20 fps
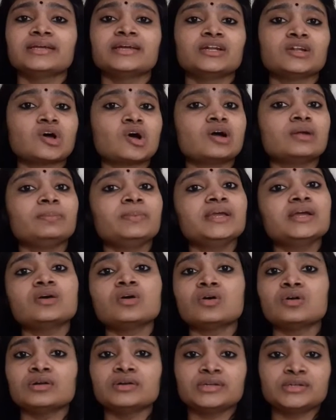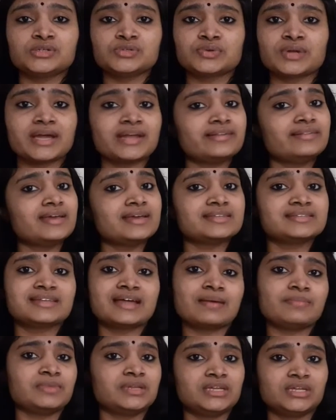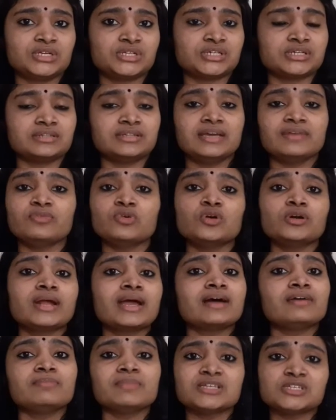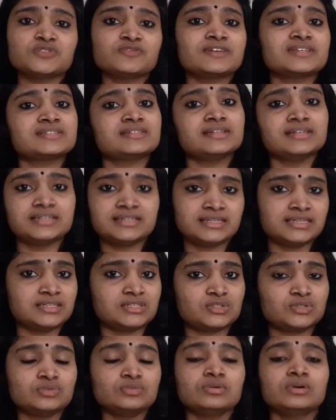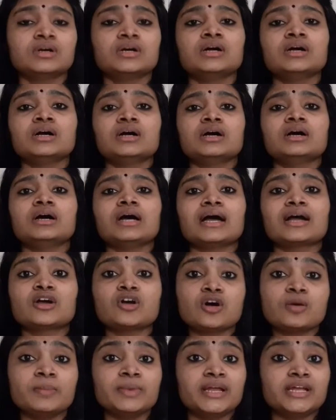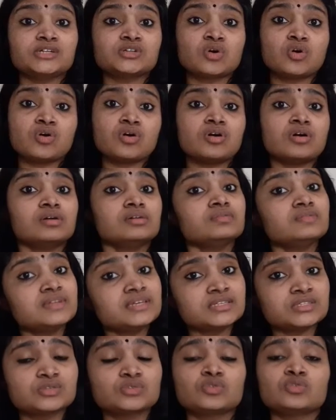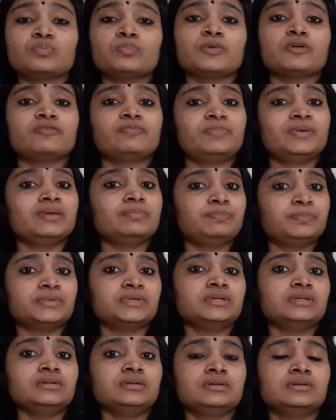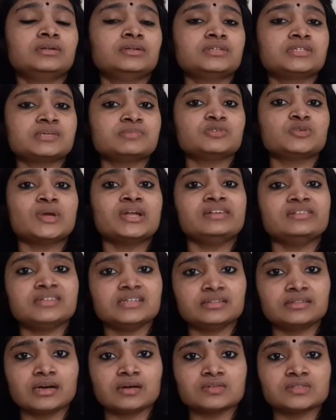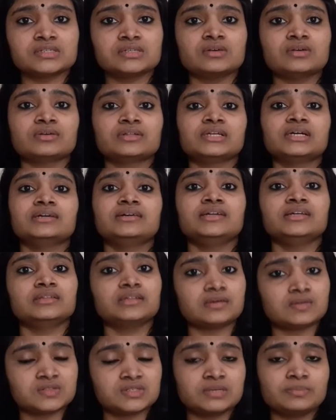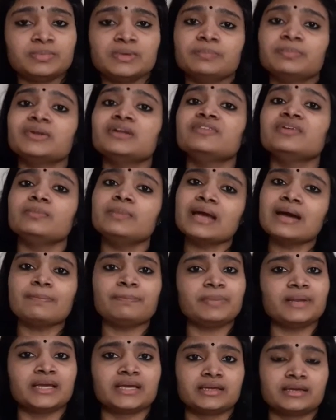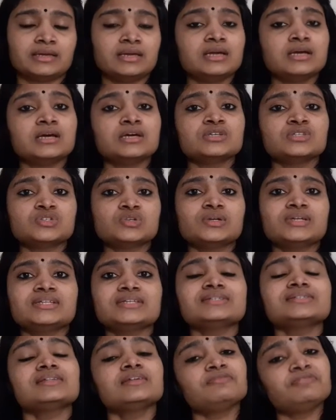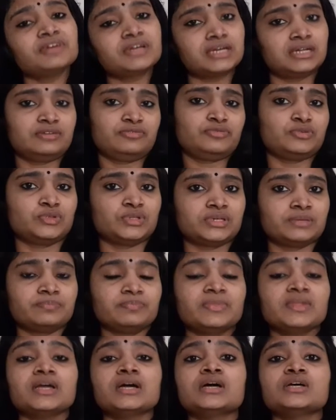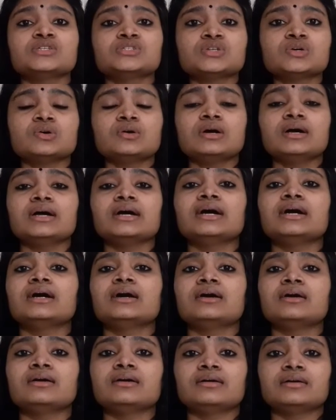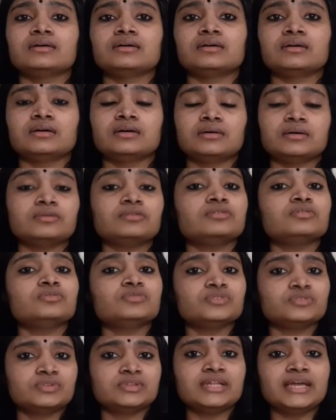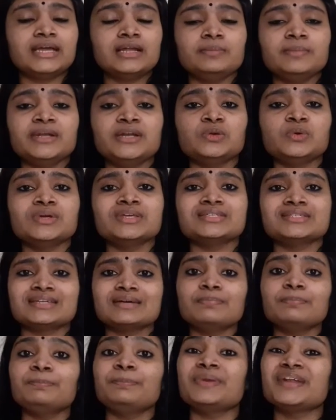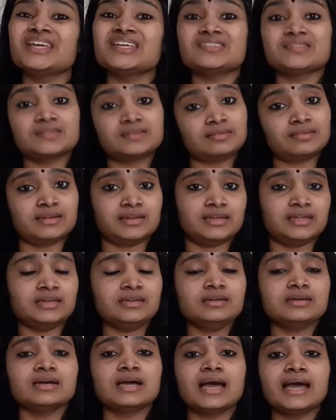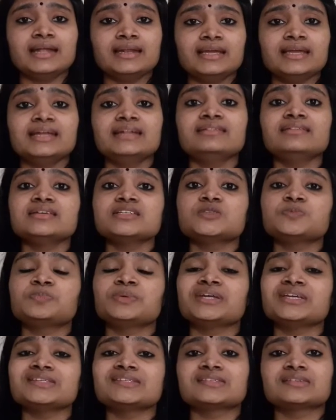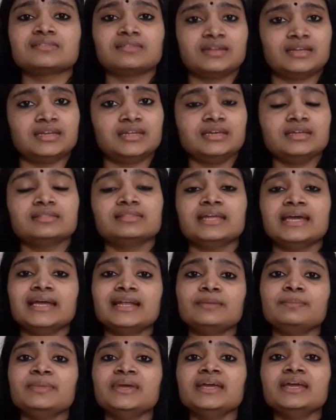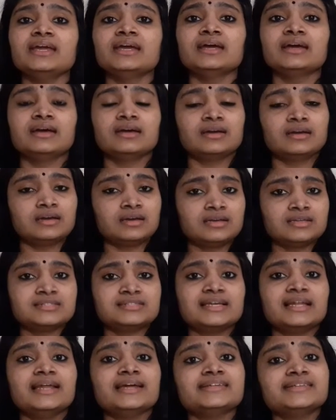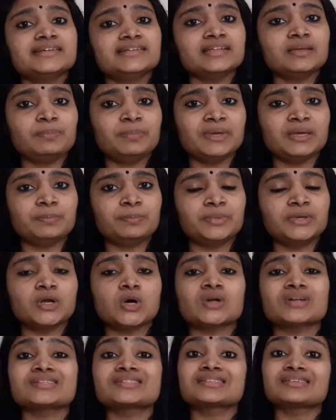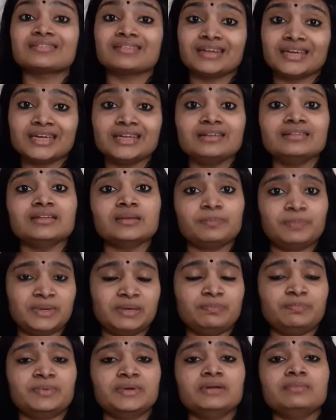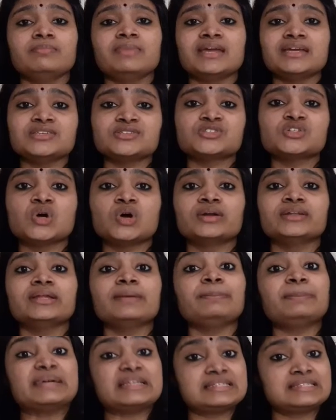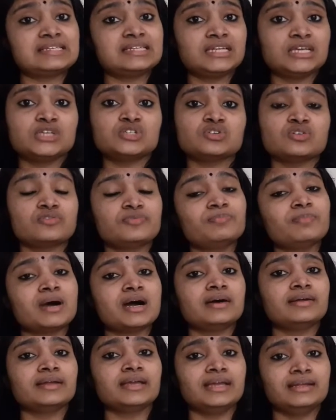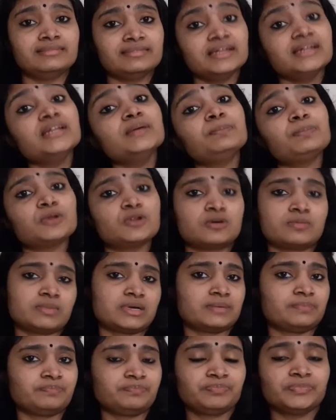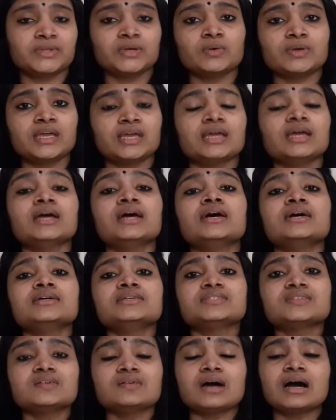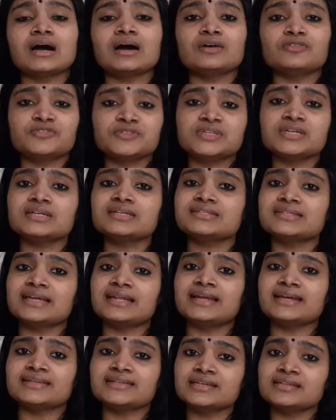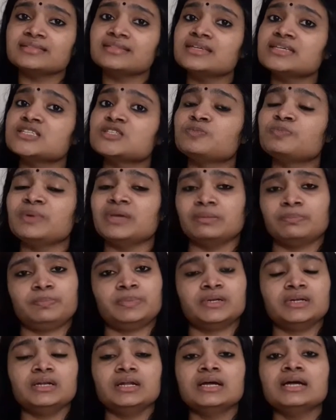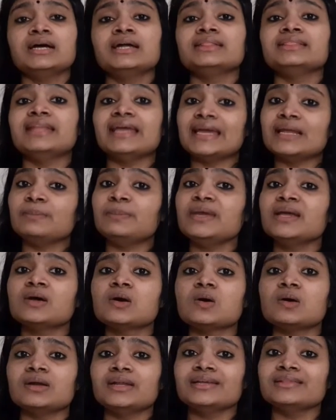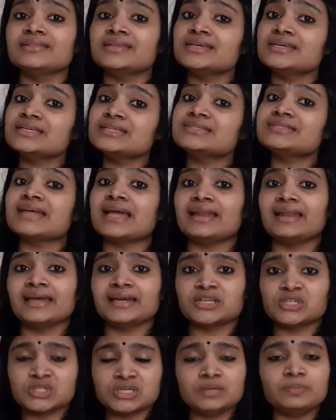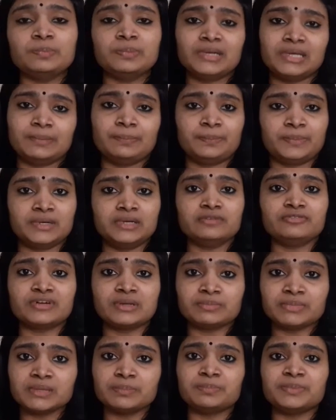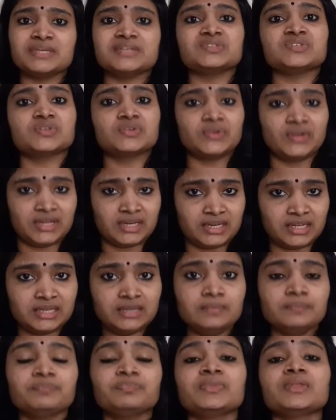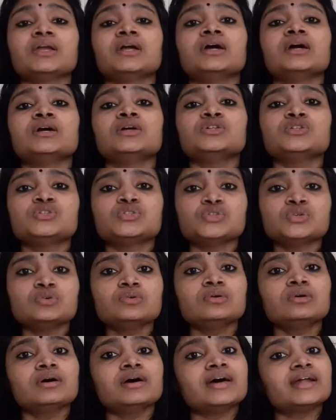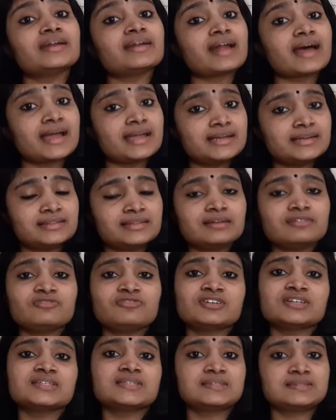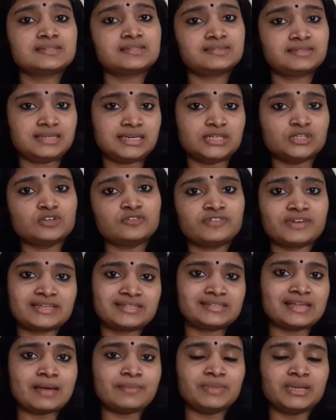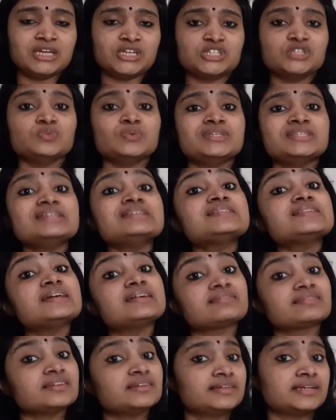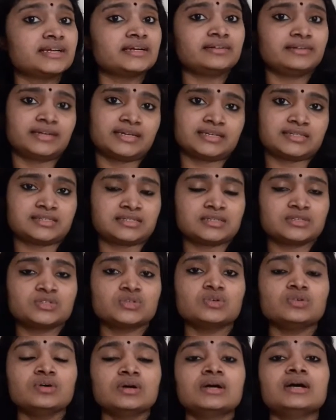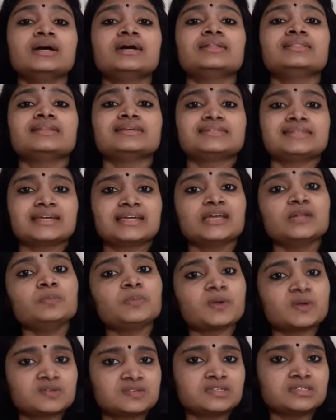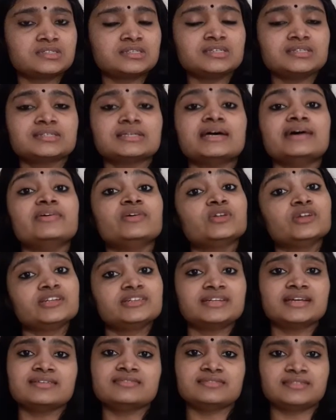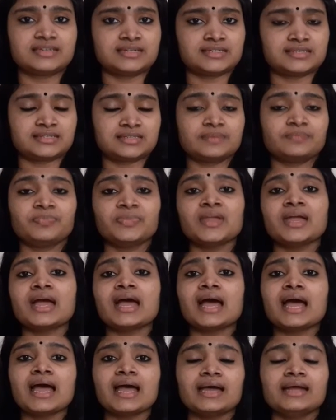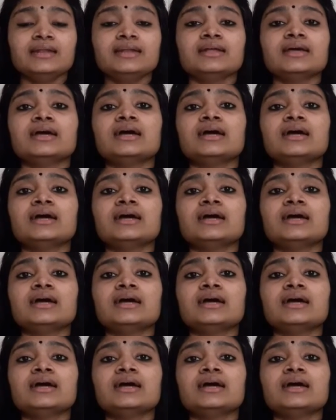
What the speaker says: cannot be called to write the examination. They won't have much facilities to accommodate all these group of people. Some 20,000 or 30,000 people will be applied, so it is difficult for them. So they'll be doing some pre-screening, and in this pre-screening they'll be selecting the people or screen the people based on the percentage of mark in the diploma. Okay, so after selecting these people, they'll be calling these selected people from the pre-screening to write the first stage of examination, which is a written test. So the second process is written test, and